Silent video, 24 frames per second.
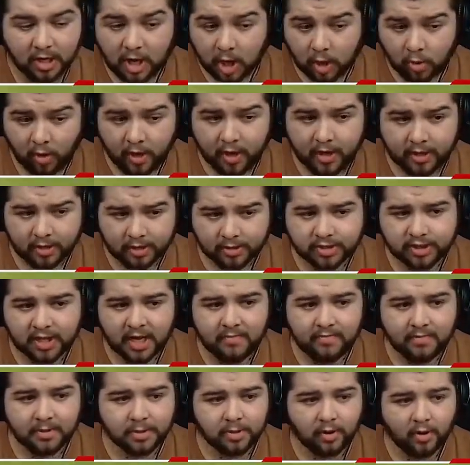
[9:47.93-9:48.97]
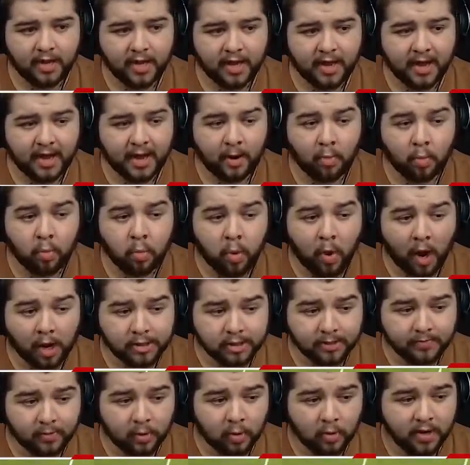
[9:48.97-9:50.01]
Quite a good team we've got here, and a
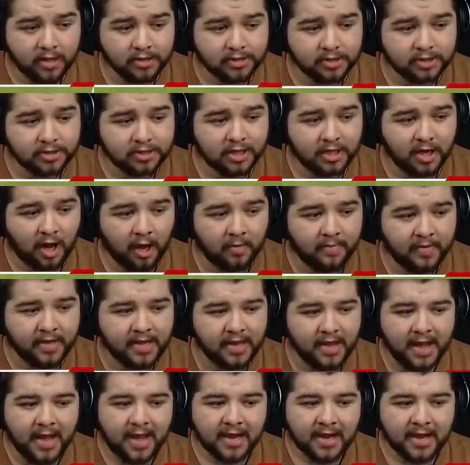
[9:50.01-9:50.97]
wonder ball into Diaby.